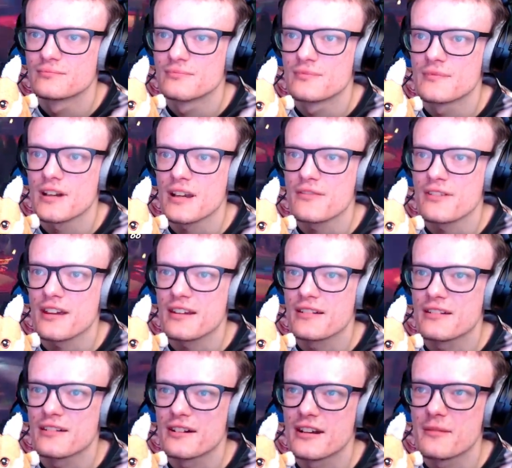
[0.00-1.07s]
I keep forgetting
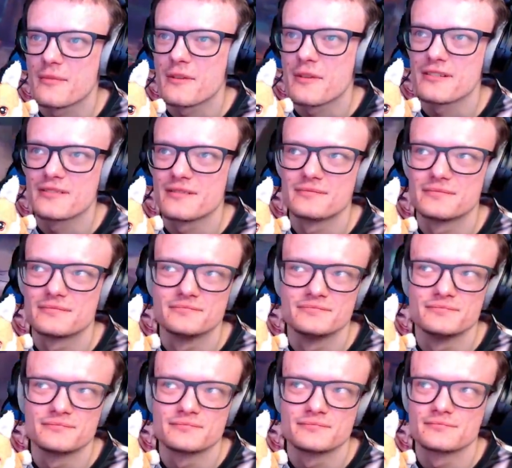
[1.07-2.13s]
I've got an mate.
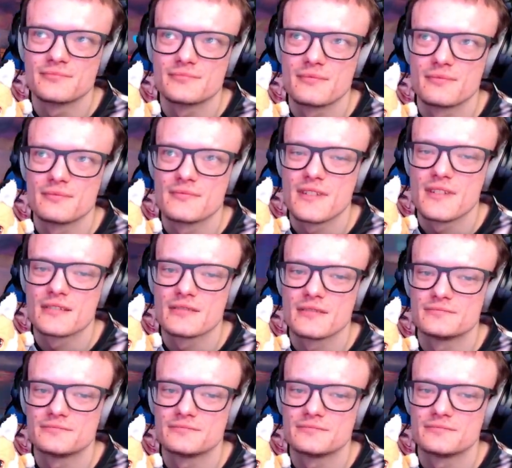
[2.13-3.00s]
Man.